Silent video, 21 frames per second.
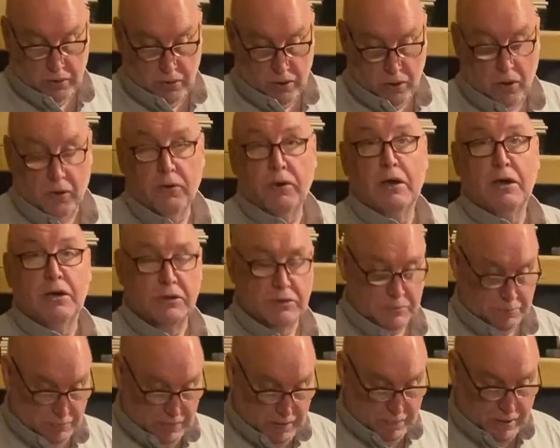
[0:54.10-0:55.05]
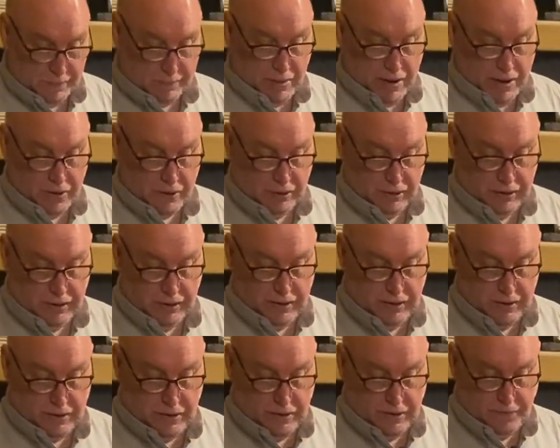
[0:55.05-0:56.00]
on this Mimic panel
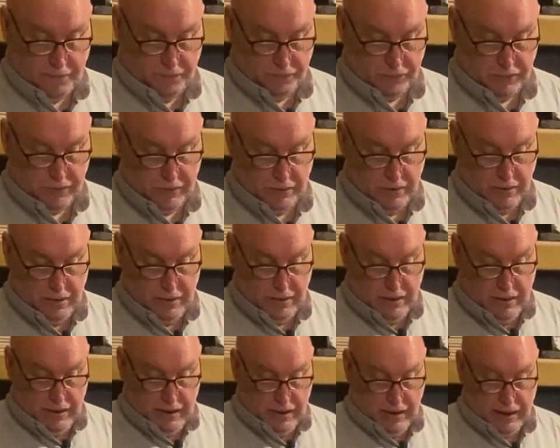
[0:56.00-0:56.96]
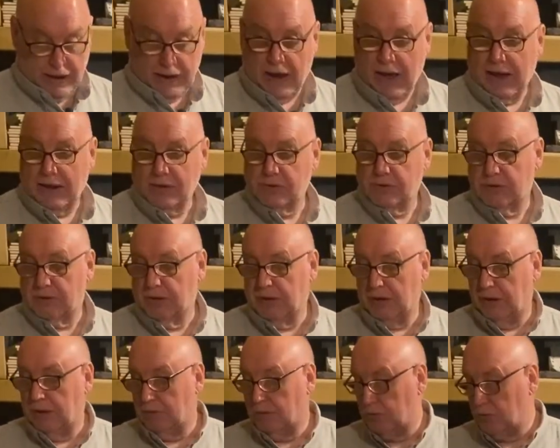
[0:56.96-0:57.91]
here. And as
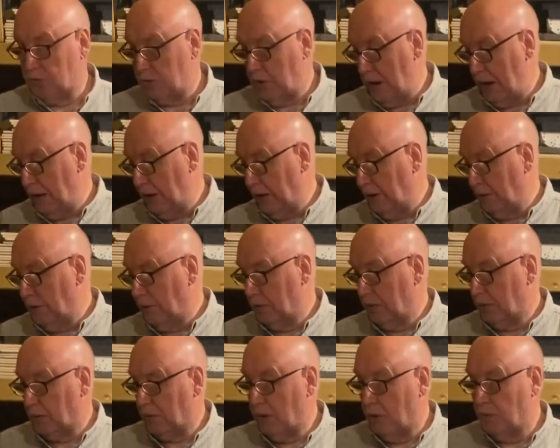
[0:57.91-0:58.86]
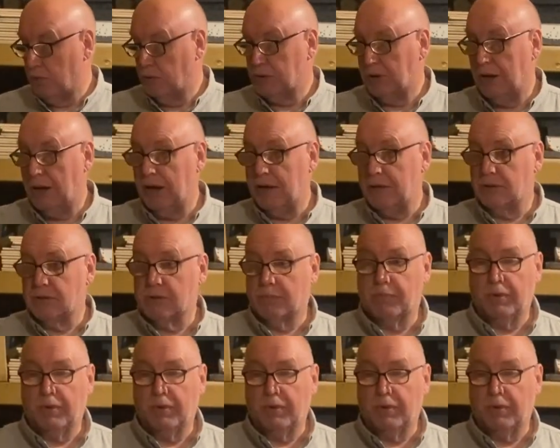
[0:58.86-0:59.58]
the train goes into